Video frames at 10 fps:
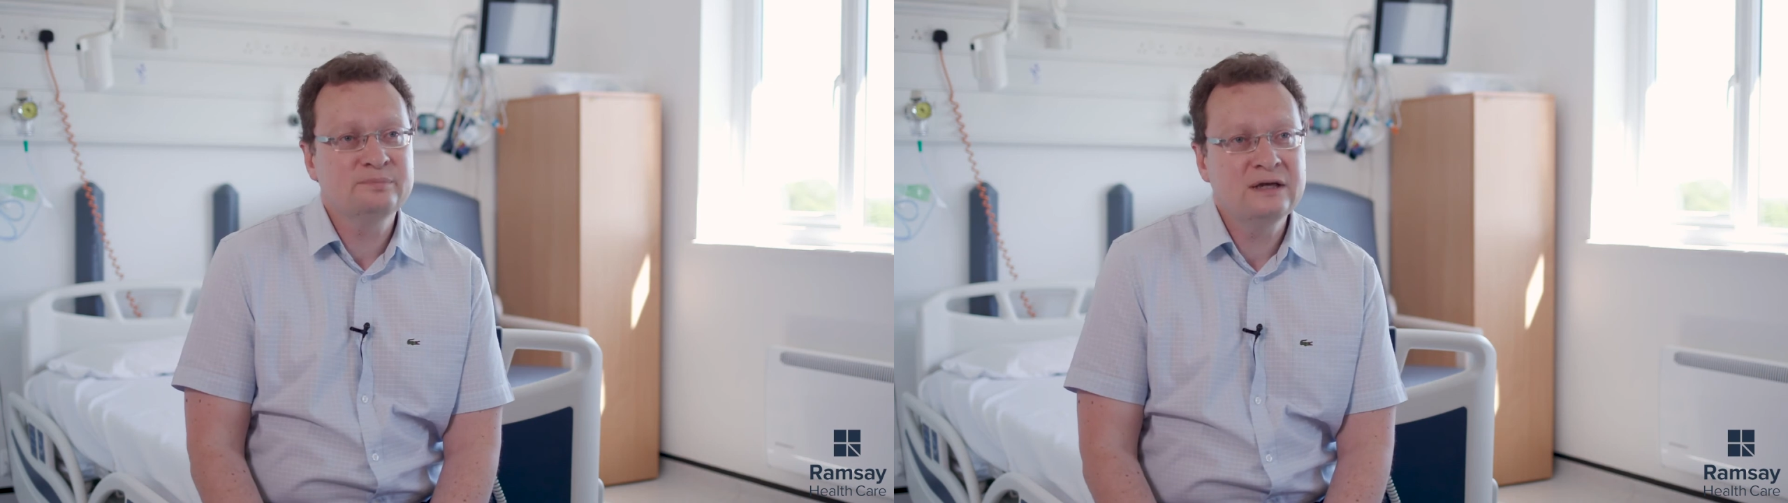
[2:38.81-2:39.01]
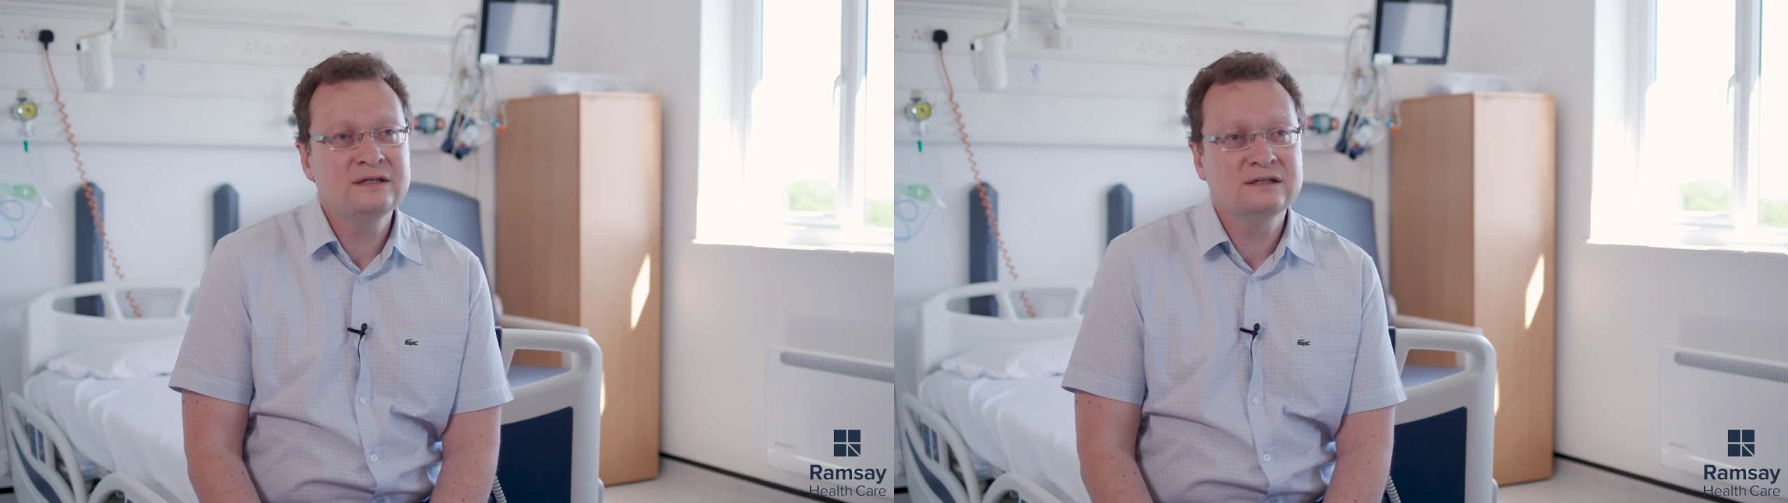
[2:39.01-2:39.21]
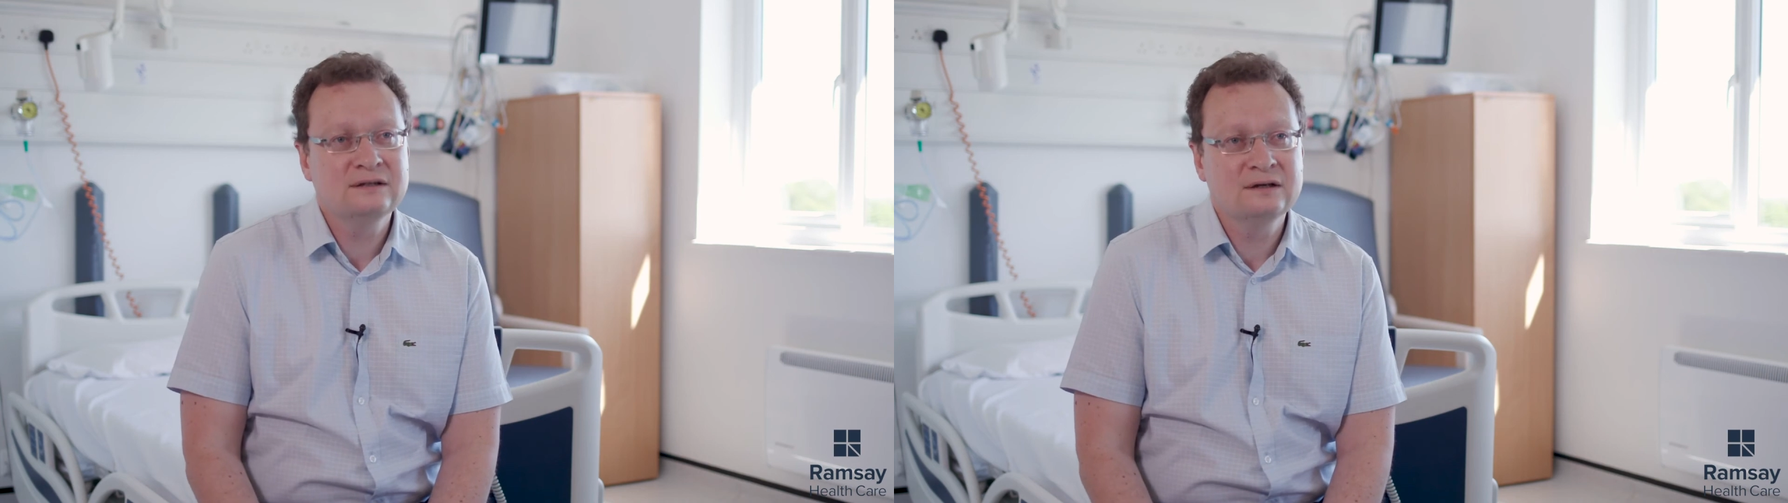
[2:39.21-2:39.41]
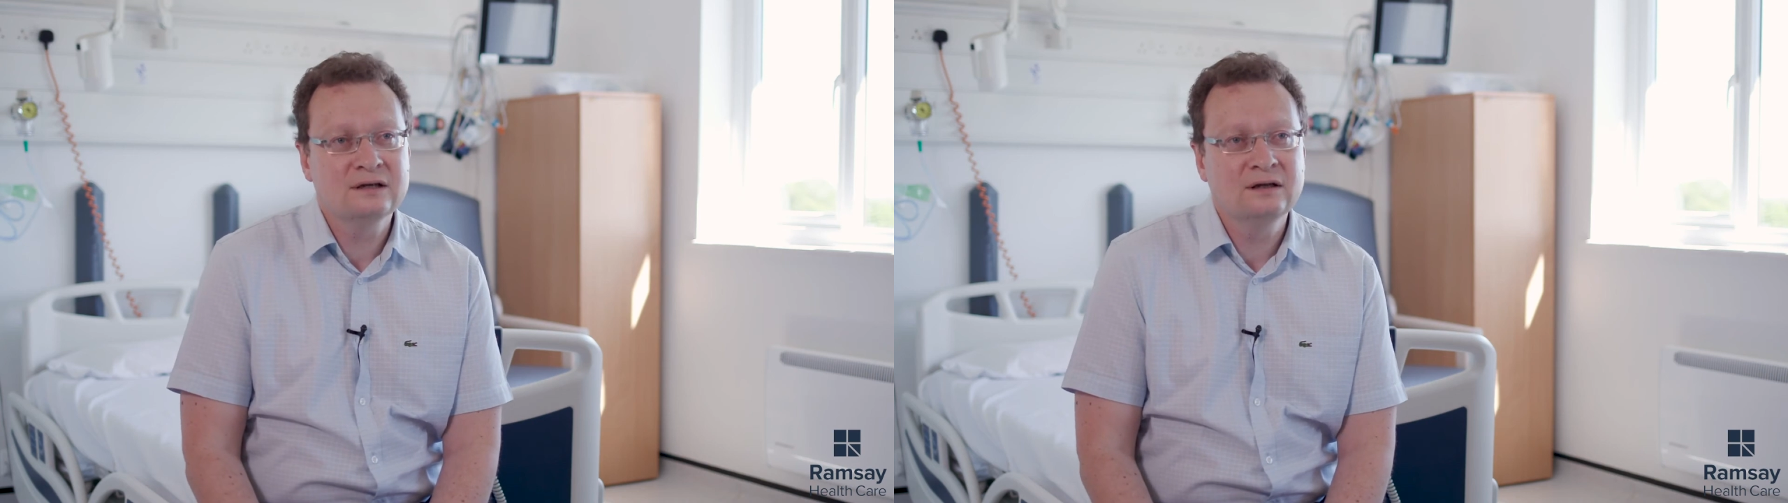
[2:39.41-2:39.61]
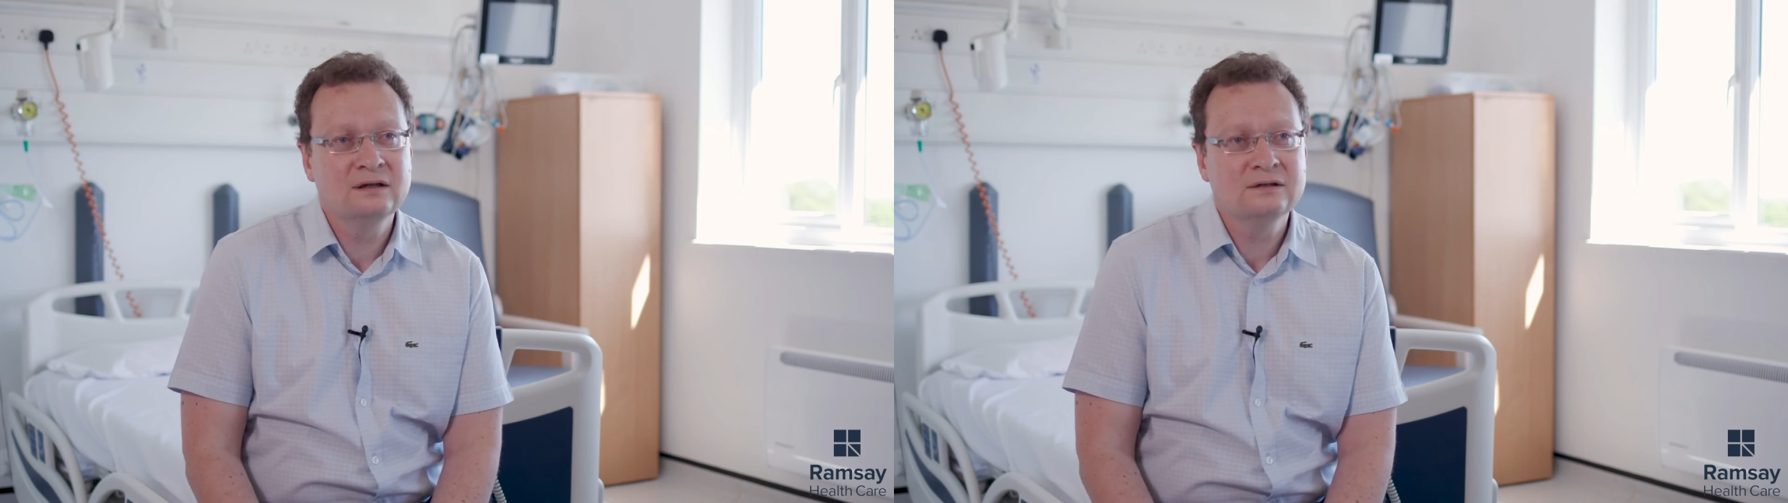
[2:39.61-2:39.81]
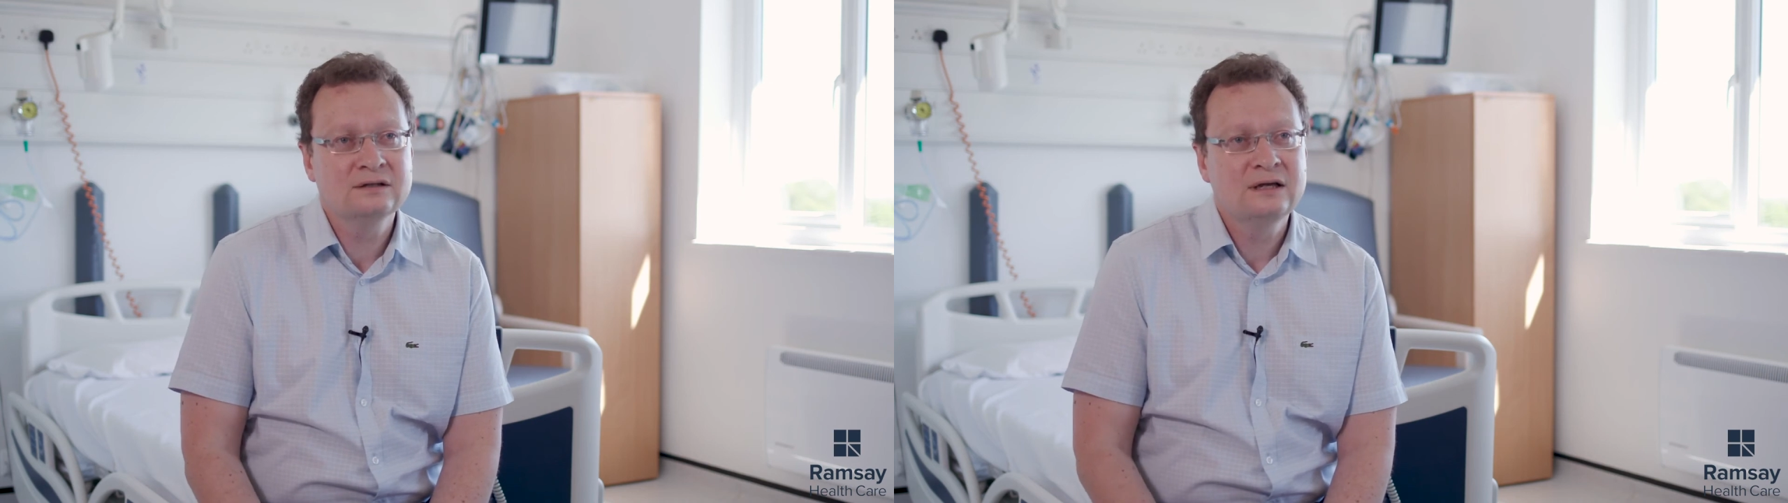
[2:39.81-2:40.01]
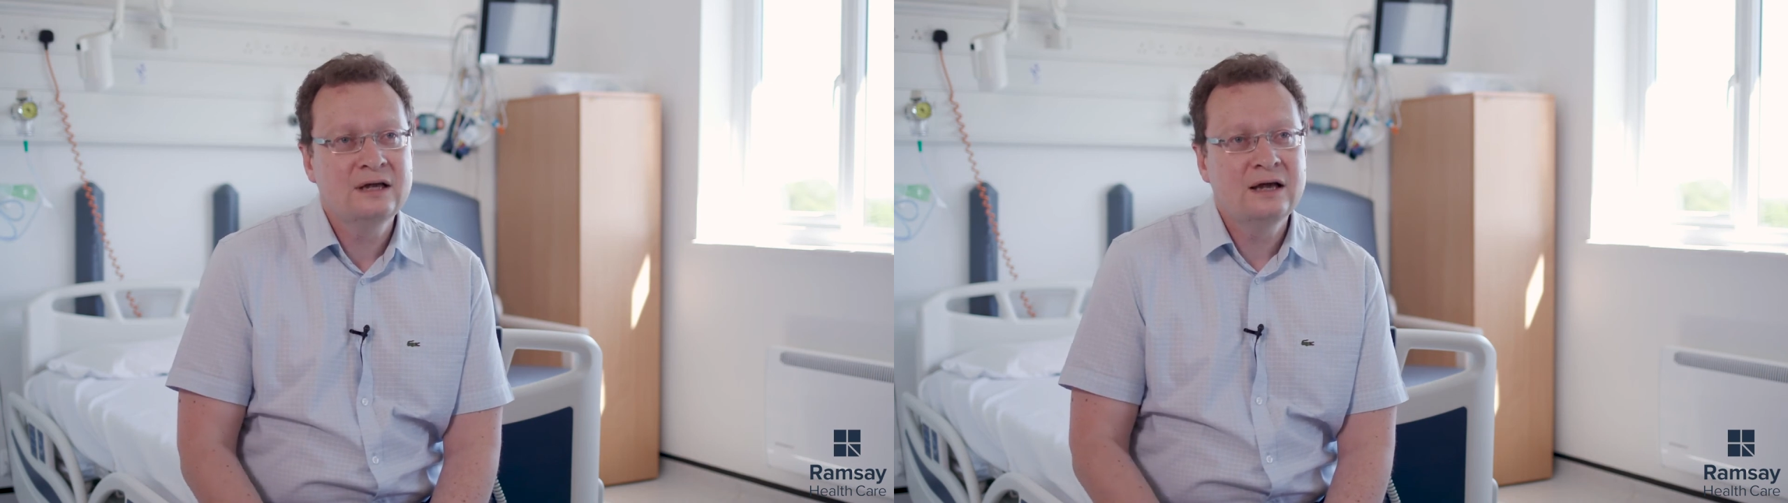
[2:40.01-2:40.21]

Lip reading: placed in the gullet,